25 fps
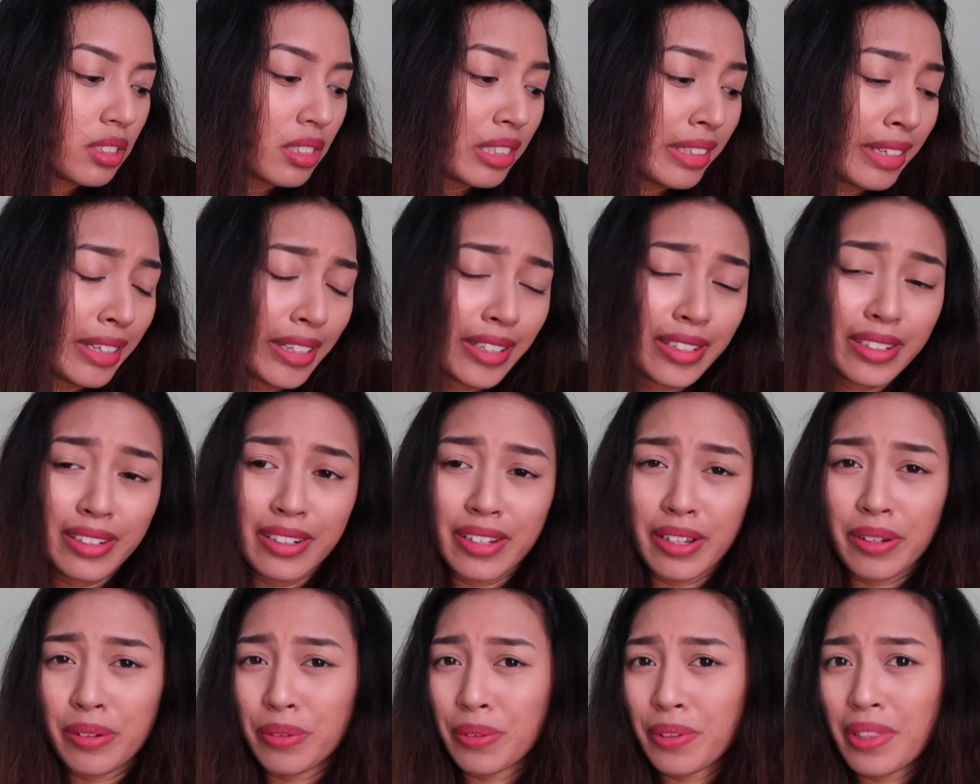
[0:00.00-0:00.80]
again,
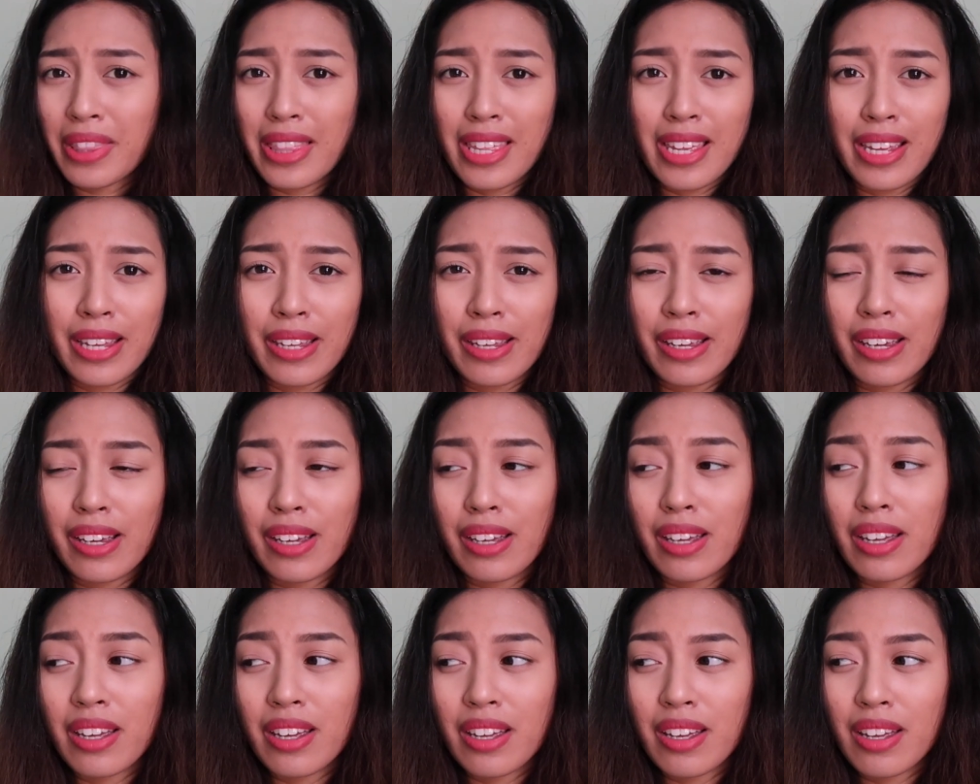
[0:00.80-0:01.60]
I don't think
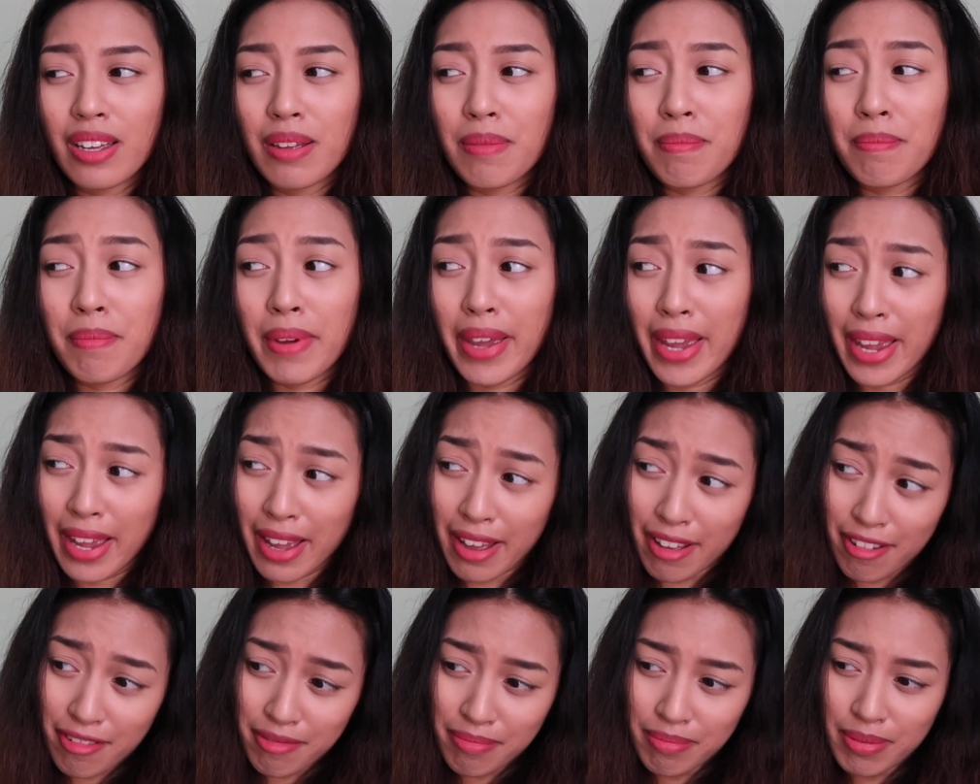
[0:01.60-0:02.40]
it may
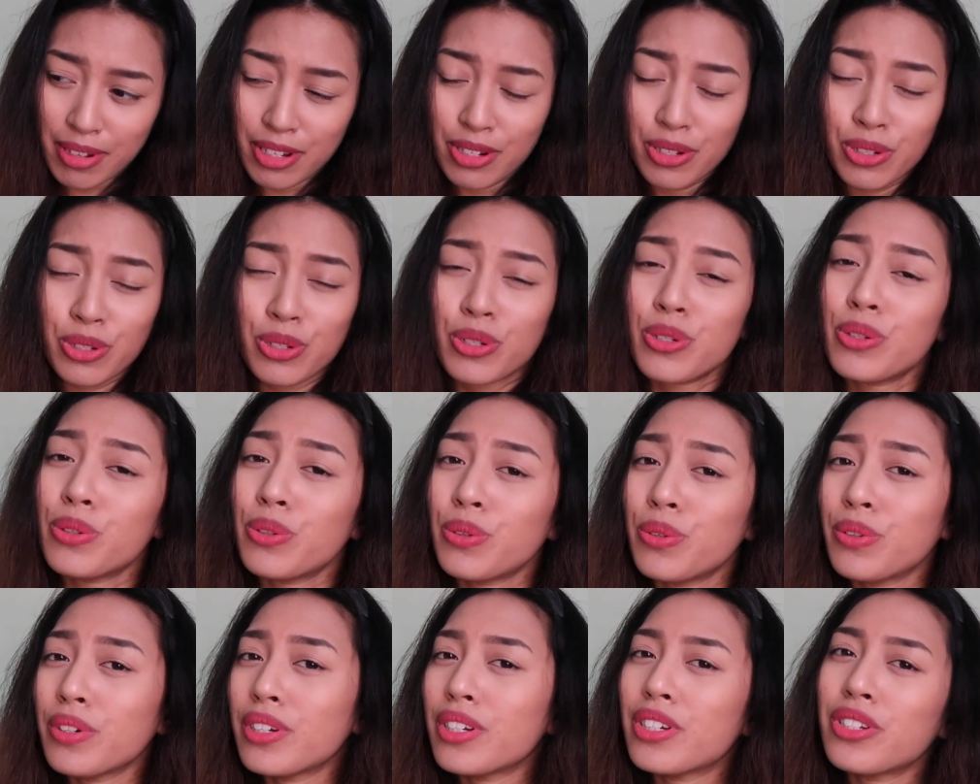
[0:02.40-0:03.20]
have been
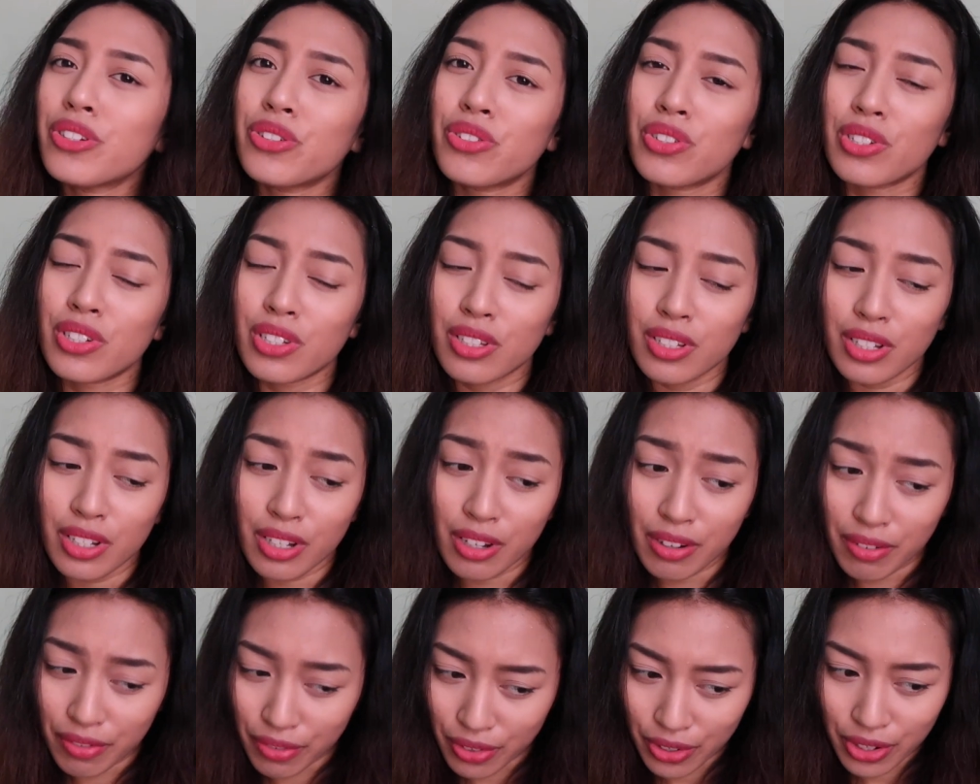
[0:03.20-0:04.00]
too
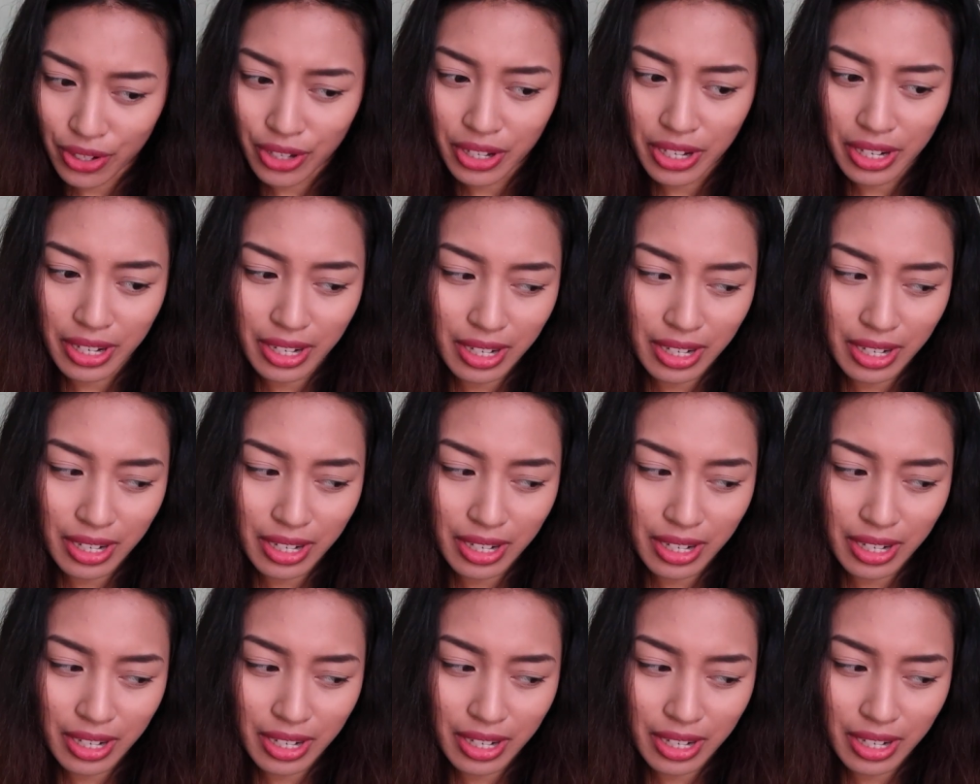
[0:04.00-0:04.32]
interesting for you